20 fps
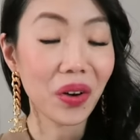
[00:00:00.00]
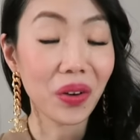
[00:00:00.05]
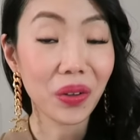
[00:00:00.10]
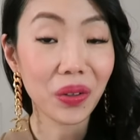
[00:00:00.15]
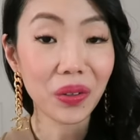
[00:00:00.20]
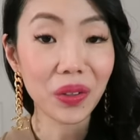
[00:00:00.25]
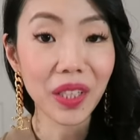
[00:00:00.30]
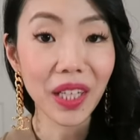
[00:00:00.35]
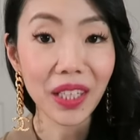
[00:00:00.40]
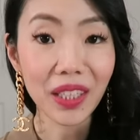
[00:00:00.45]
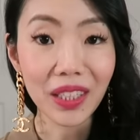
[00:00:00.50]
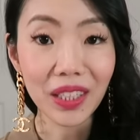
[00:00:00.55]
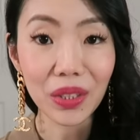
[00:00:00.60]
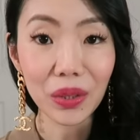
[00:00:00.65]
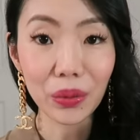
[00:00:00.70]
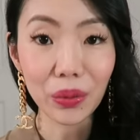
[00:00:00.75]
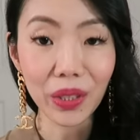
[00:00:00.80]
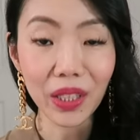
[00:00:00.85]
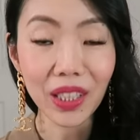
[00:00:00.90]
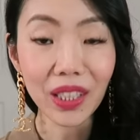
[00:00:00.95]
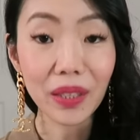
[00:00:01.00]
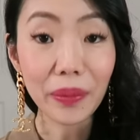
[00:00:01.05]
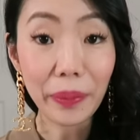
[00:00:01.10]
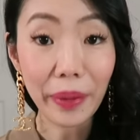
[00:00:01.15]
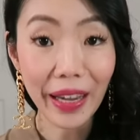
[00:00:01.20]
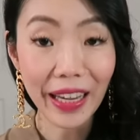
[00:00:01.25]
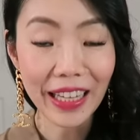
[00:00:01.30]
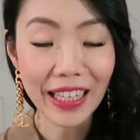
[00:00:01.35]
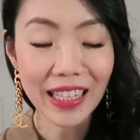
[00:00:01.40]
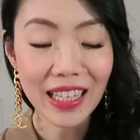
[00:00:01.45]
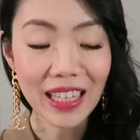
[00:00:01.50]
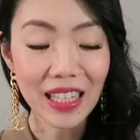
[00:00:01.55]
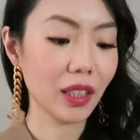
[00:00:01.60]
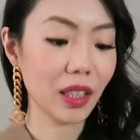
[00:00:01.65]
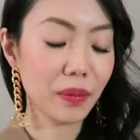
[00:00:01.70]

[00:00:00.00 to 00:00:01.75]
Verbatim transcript: own any tweed bags.